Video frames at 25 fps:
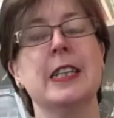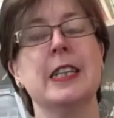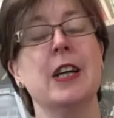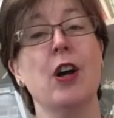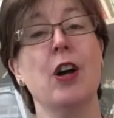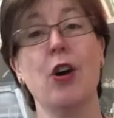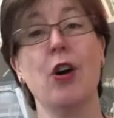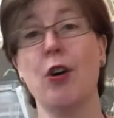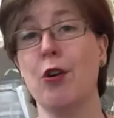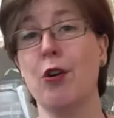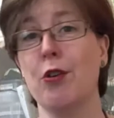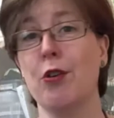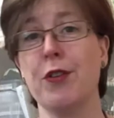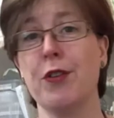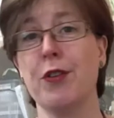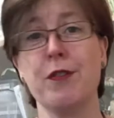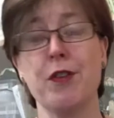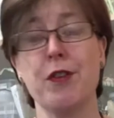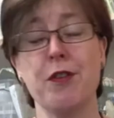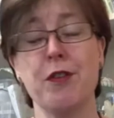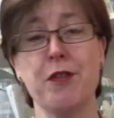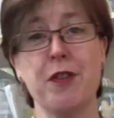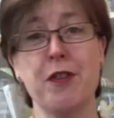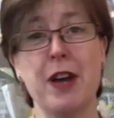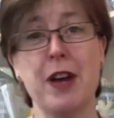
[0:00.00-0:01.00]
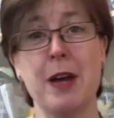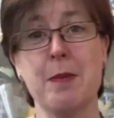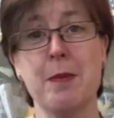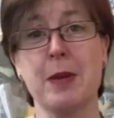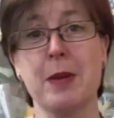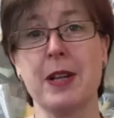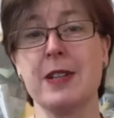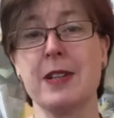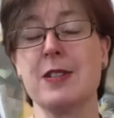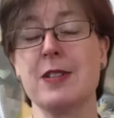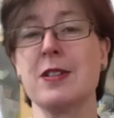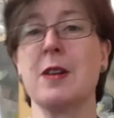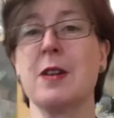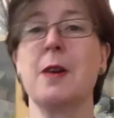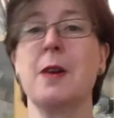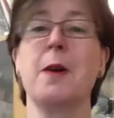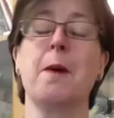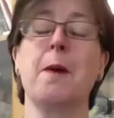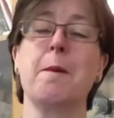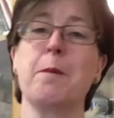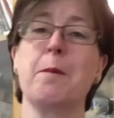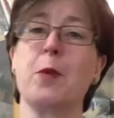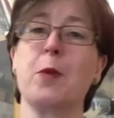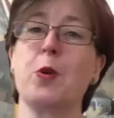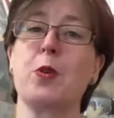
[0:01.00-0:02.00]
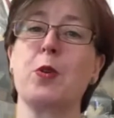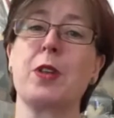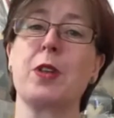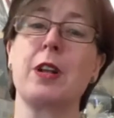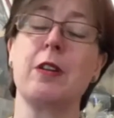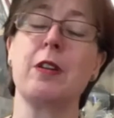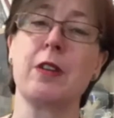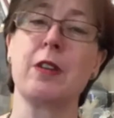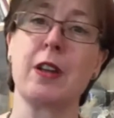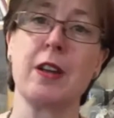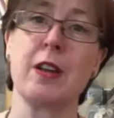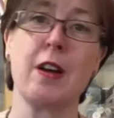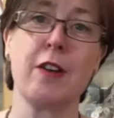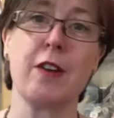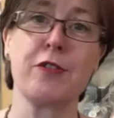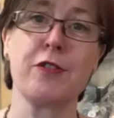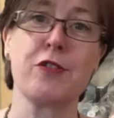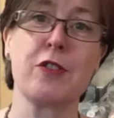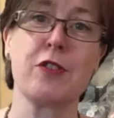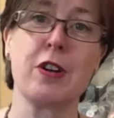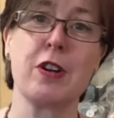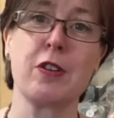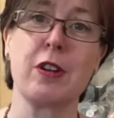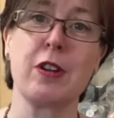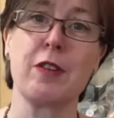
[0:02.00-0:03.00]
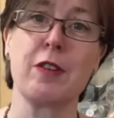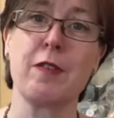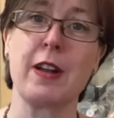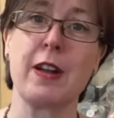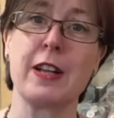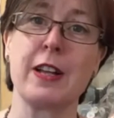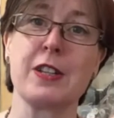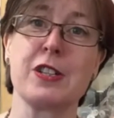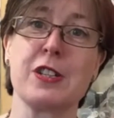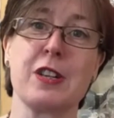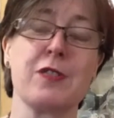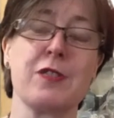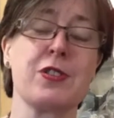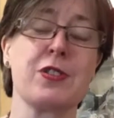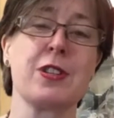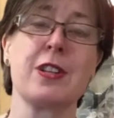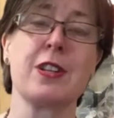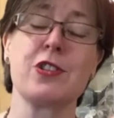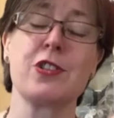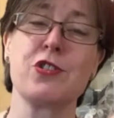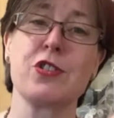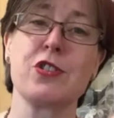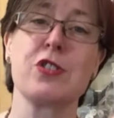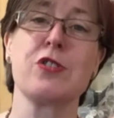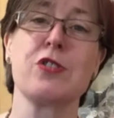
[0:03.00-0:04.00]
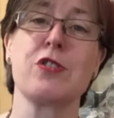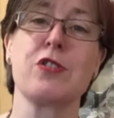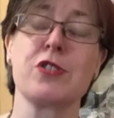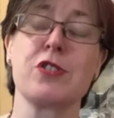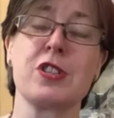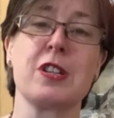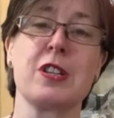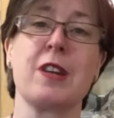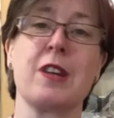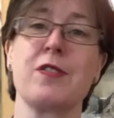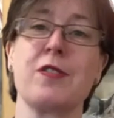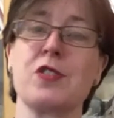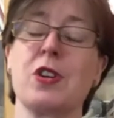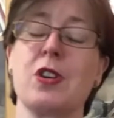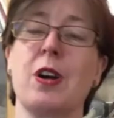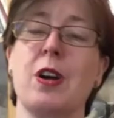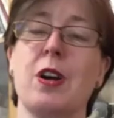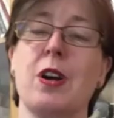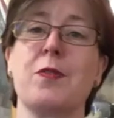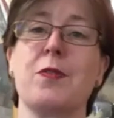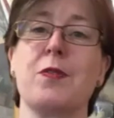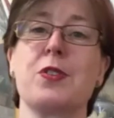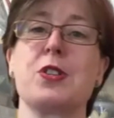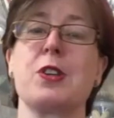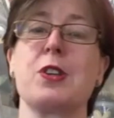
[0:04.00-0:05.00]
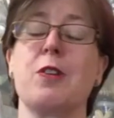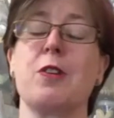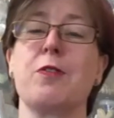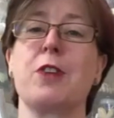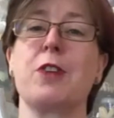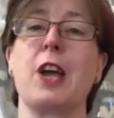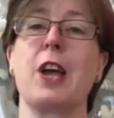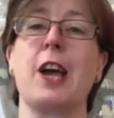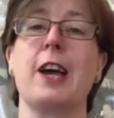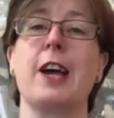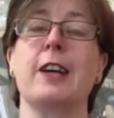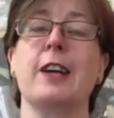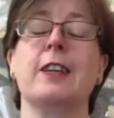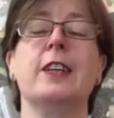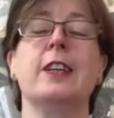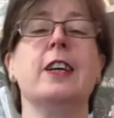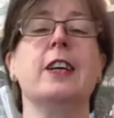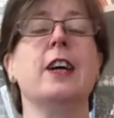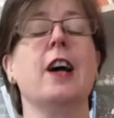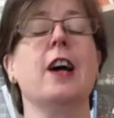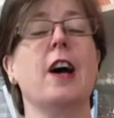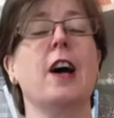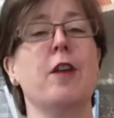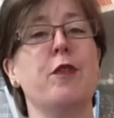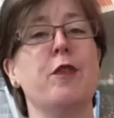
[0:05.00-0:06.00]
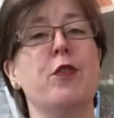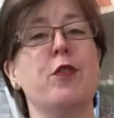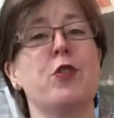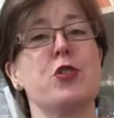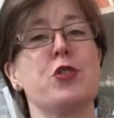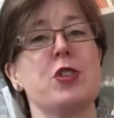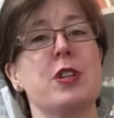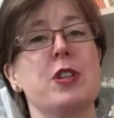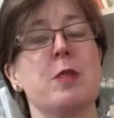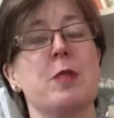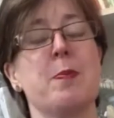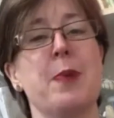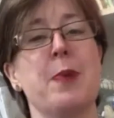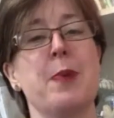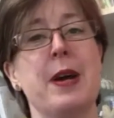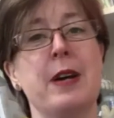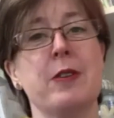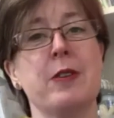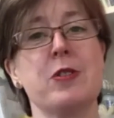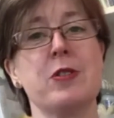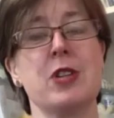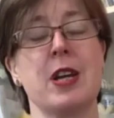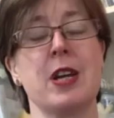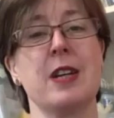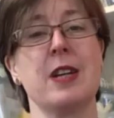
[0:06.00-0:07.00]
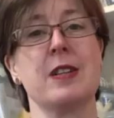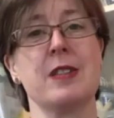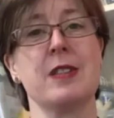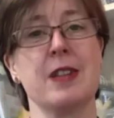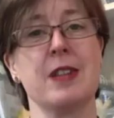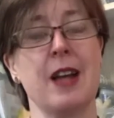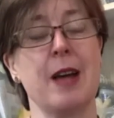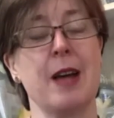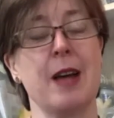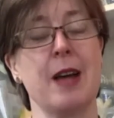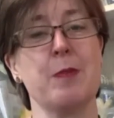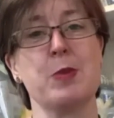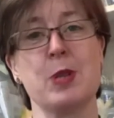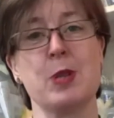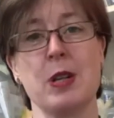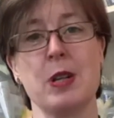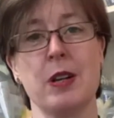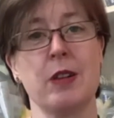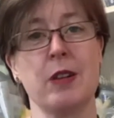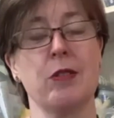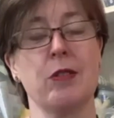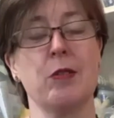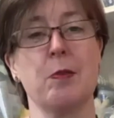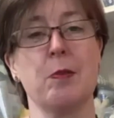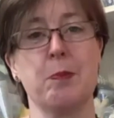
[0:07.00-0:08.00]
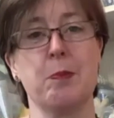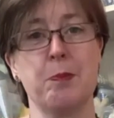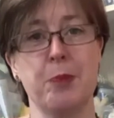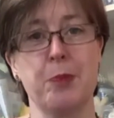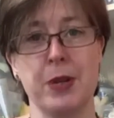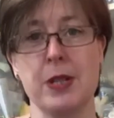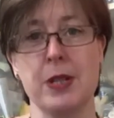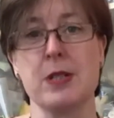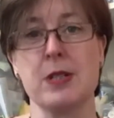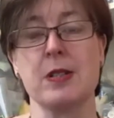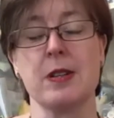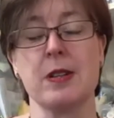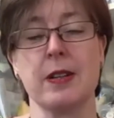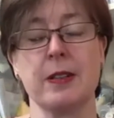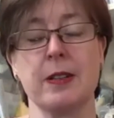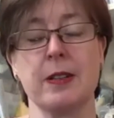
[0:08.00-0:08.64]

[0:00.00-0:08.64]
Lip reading: Or they've got families, or they're looking after elderly relatives and there's just not enough time for self-care. Unfortunately, the bowel takes an absolute beasting.